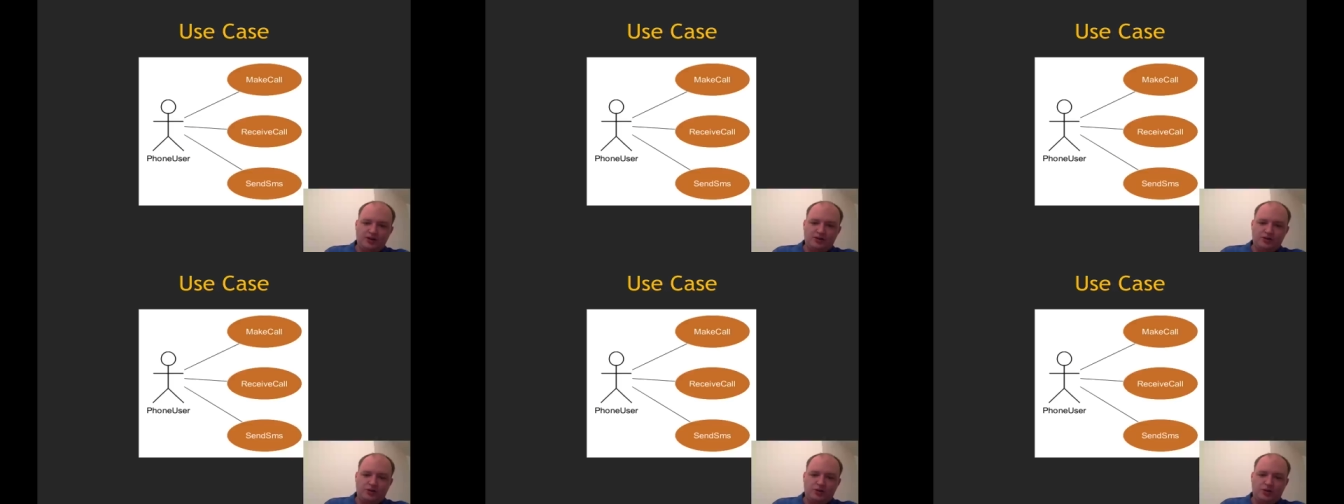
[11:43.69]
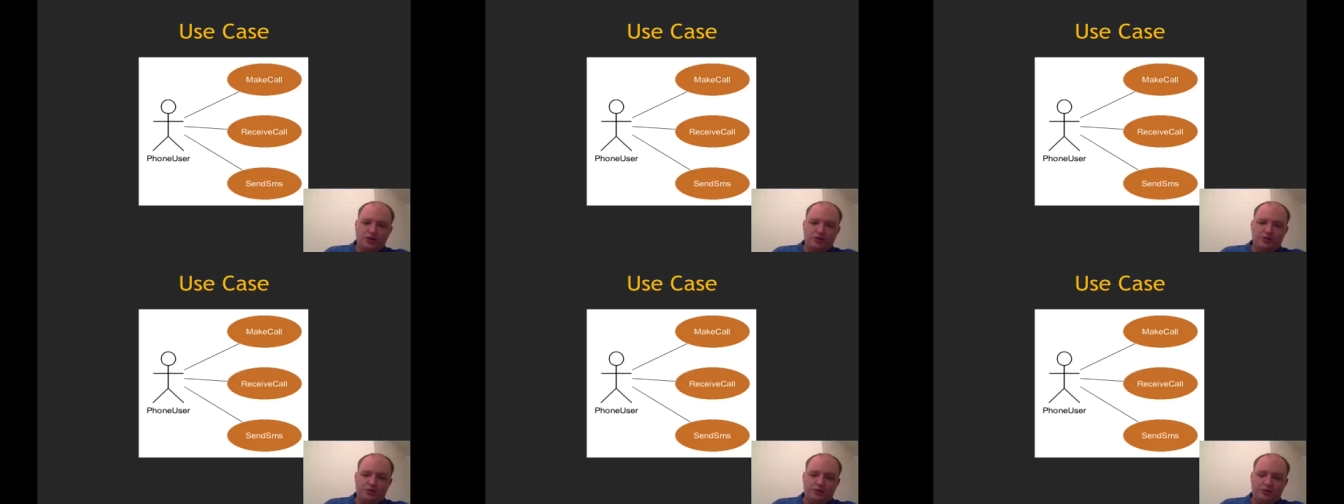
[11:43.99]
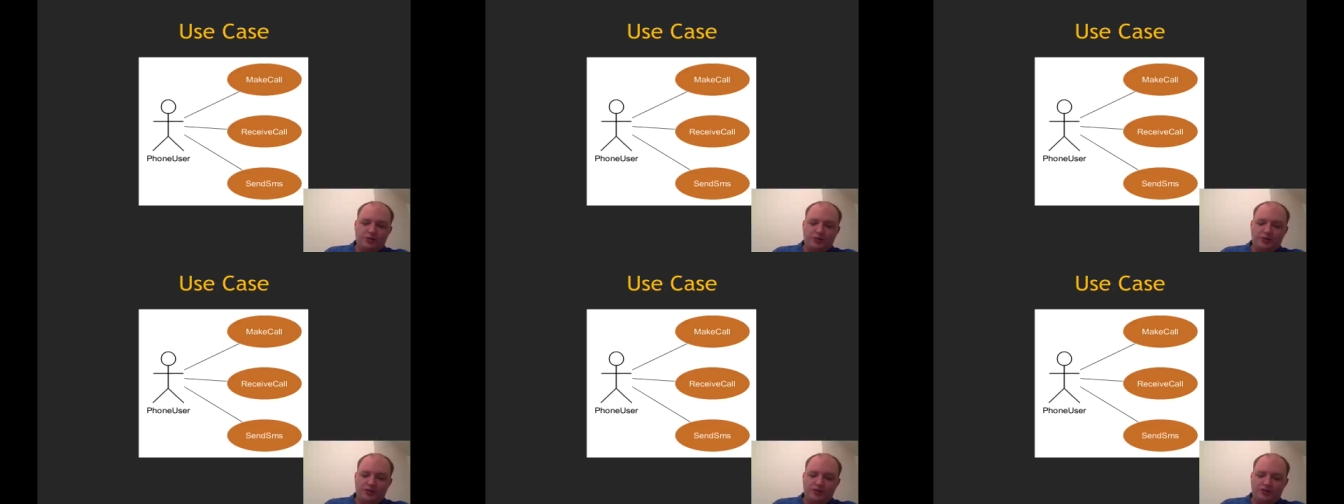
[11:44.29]
you
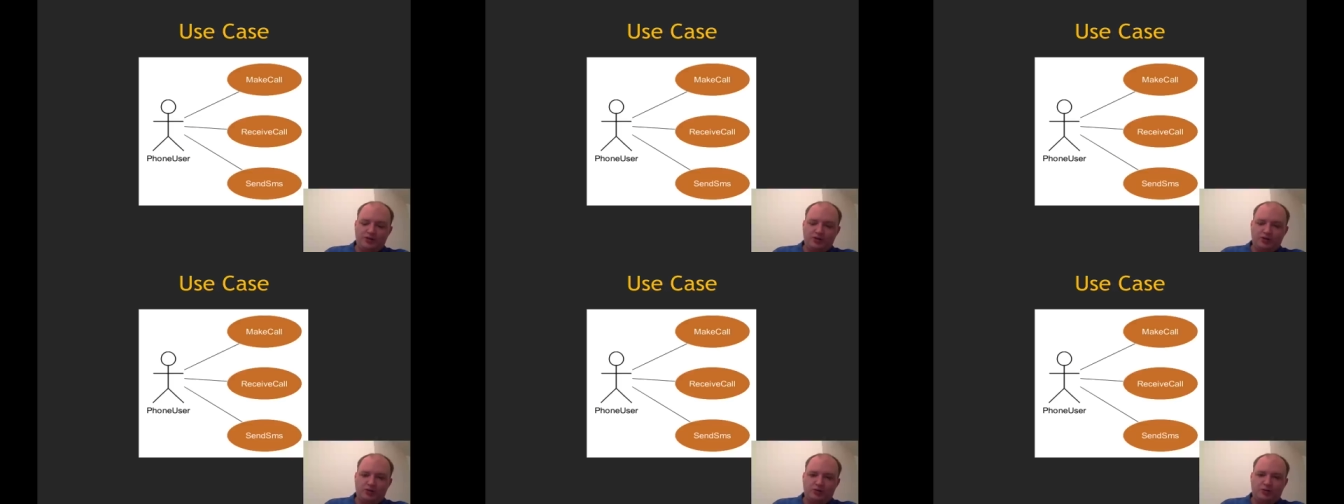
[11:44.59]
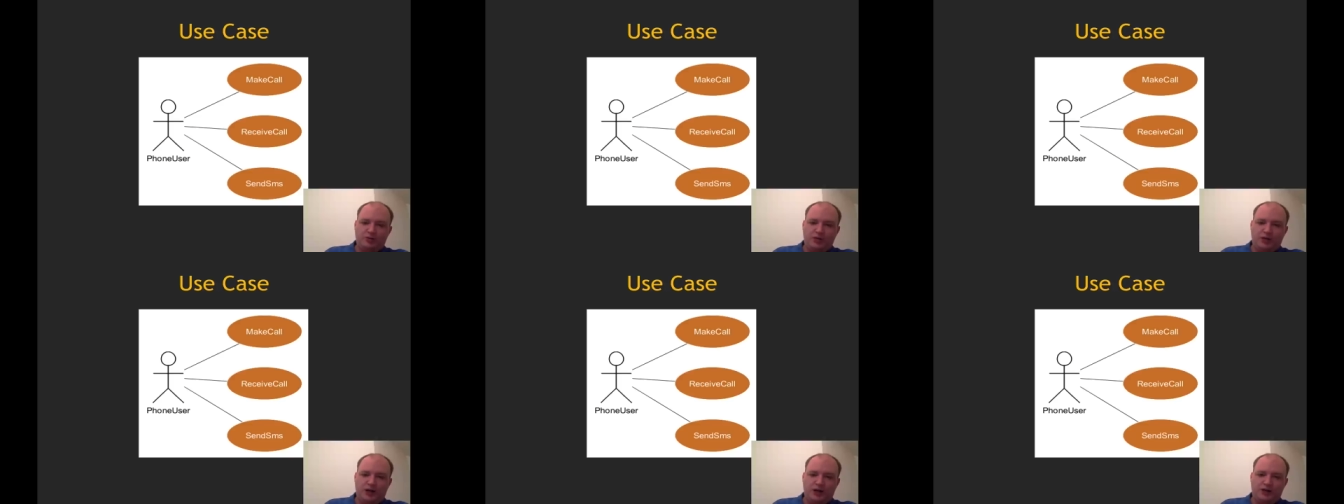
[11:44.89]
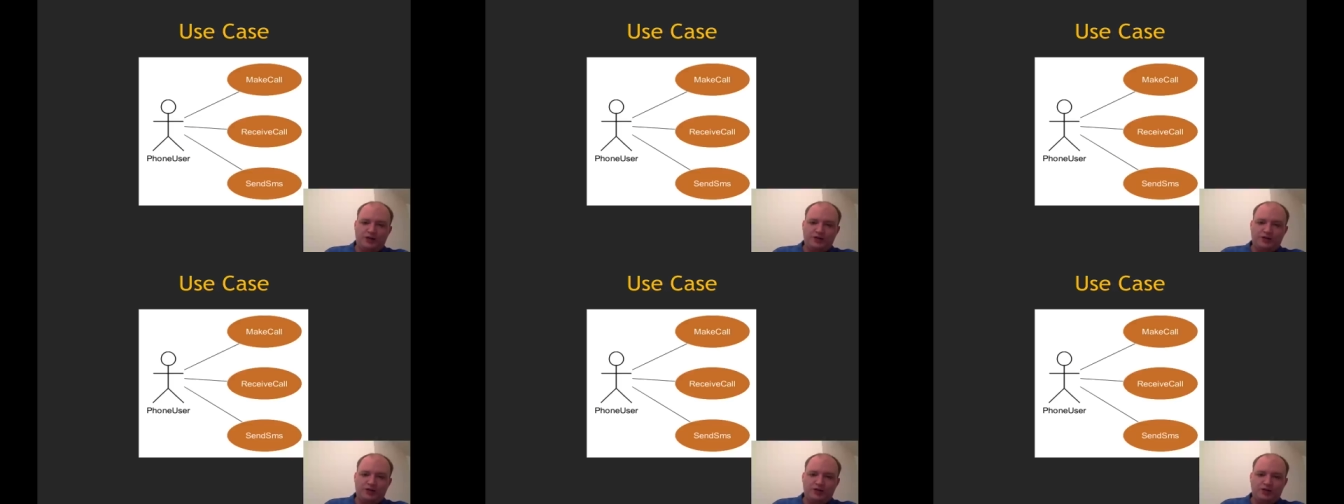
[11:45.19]
implement your
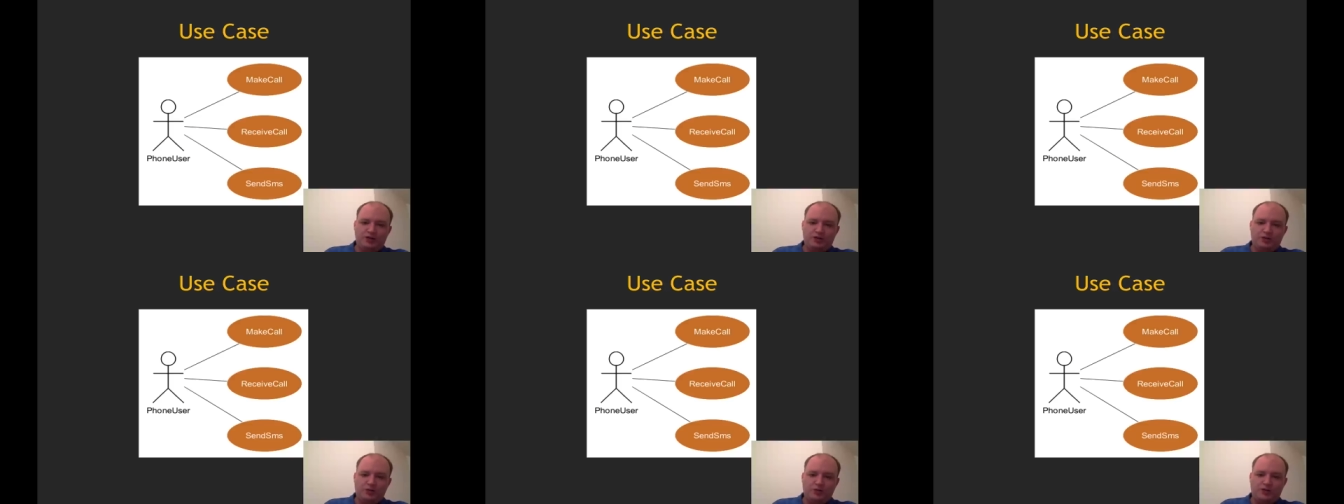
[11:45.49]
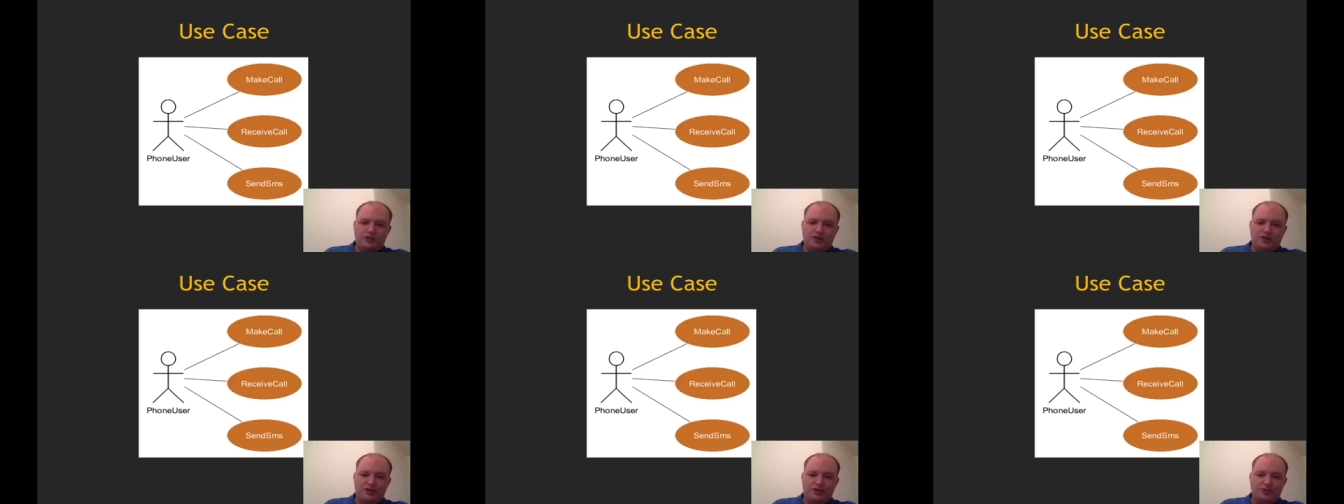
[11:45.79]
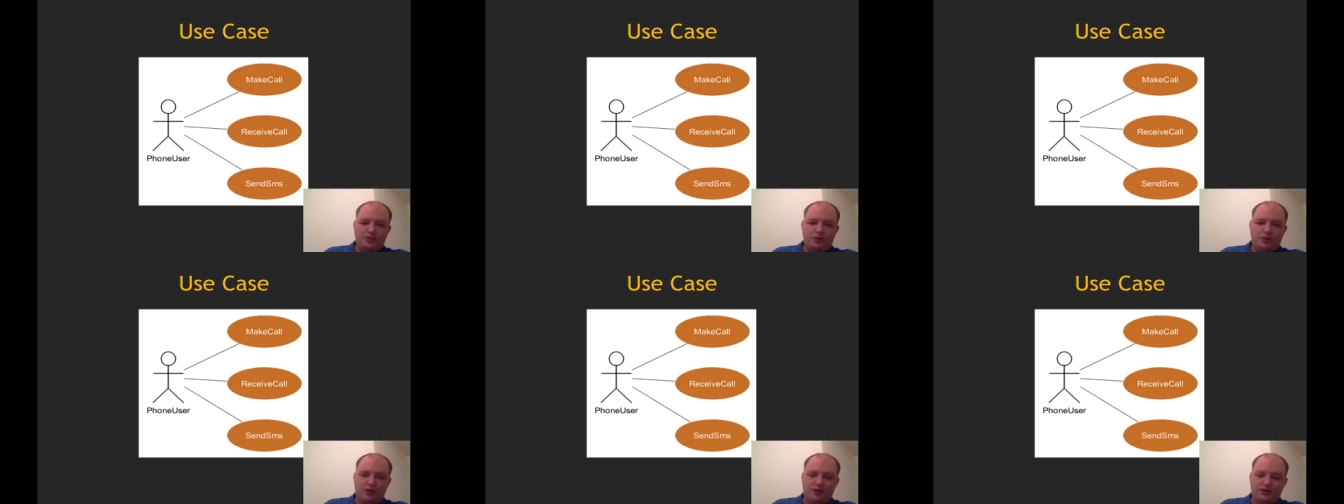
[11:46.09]
command, your use
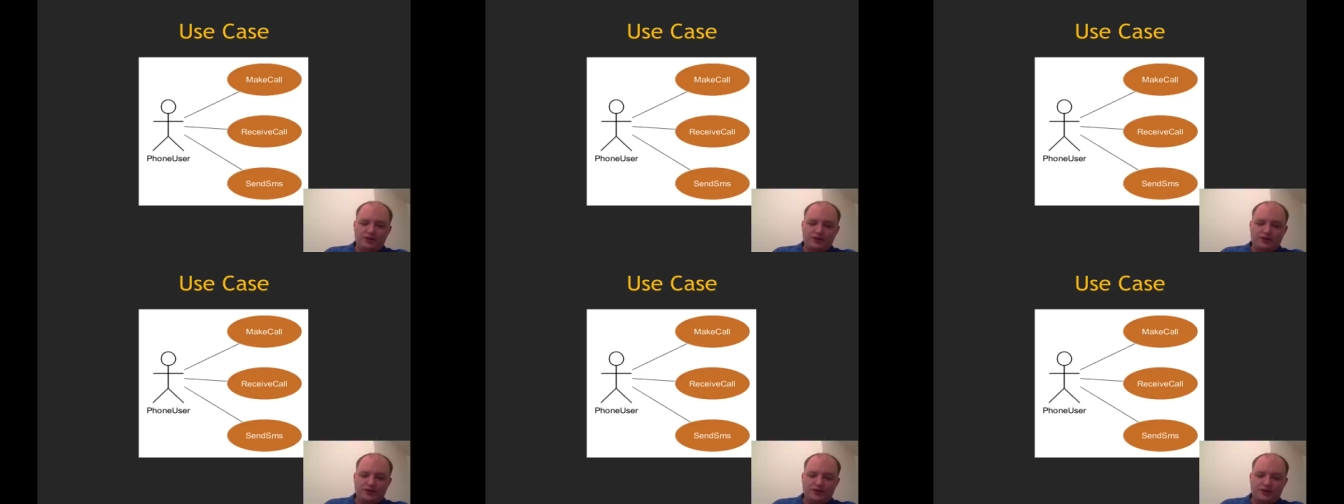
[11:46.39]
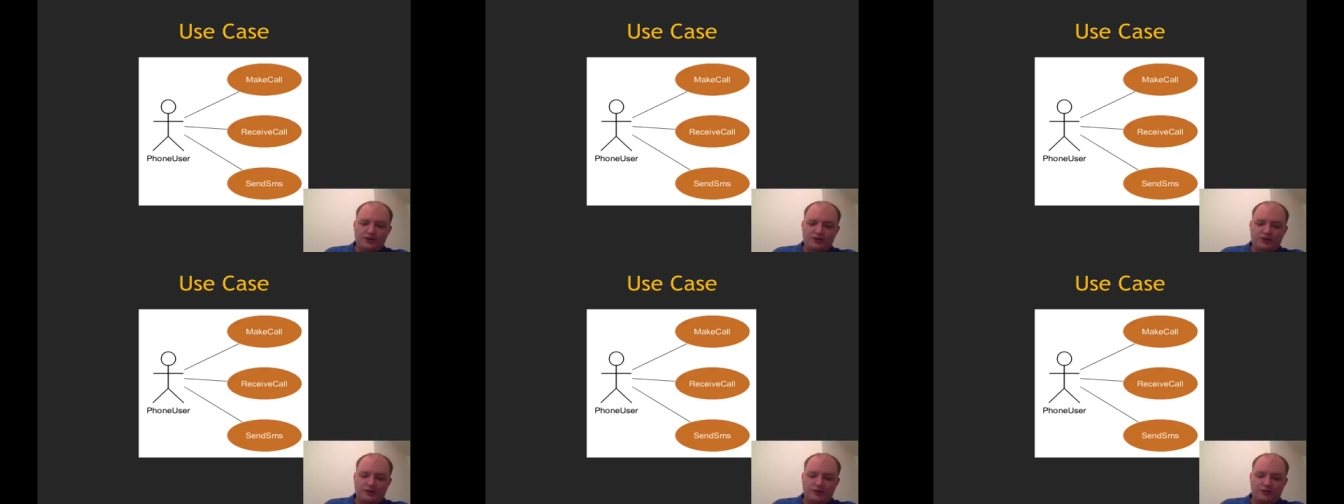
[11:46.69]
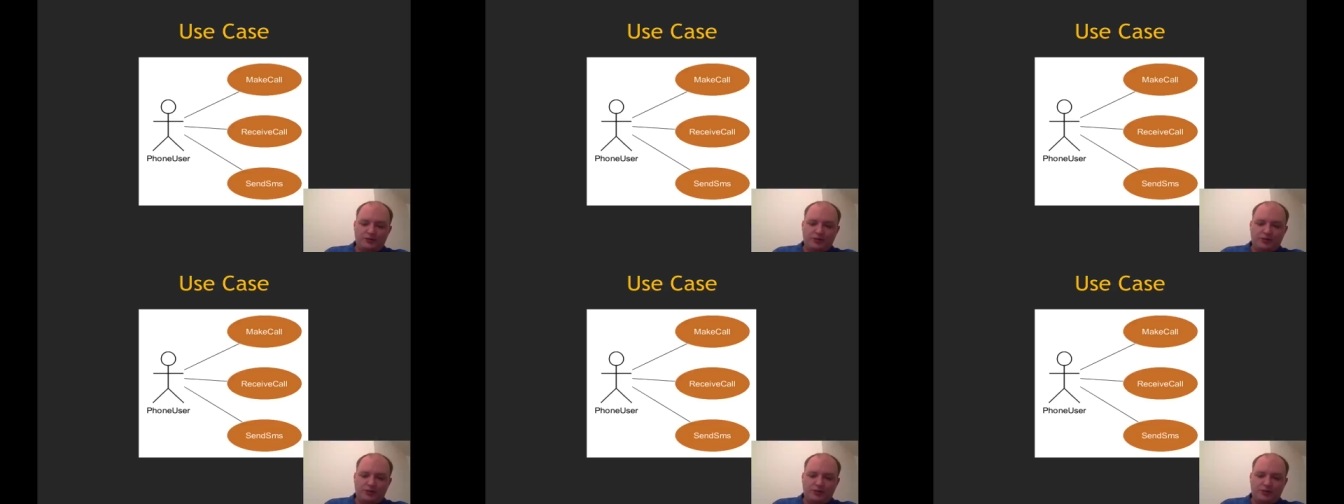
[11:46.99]
case once,